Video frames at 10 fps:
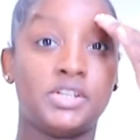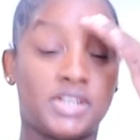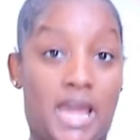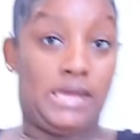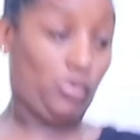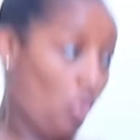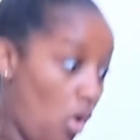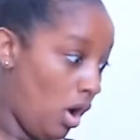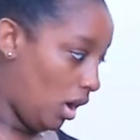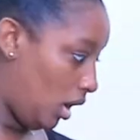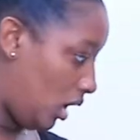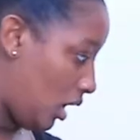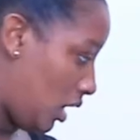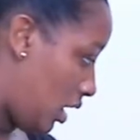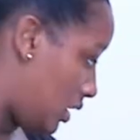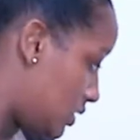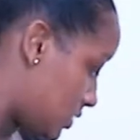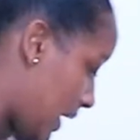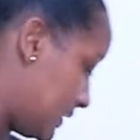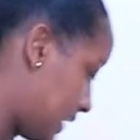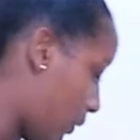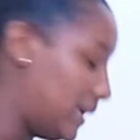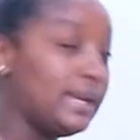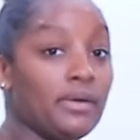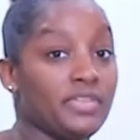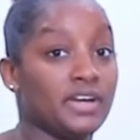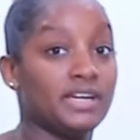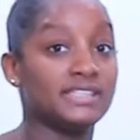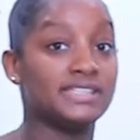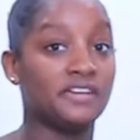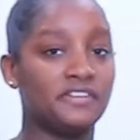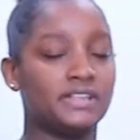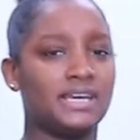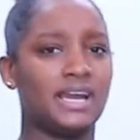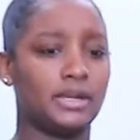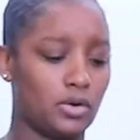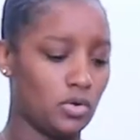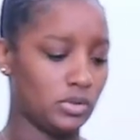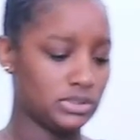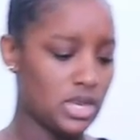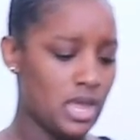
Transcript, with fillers: So guys, so guys, I went down there and it's definitely kind of cold,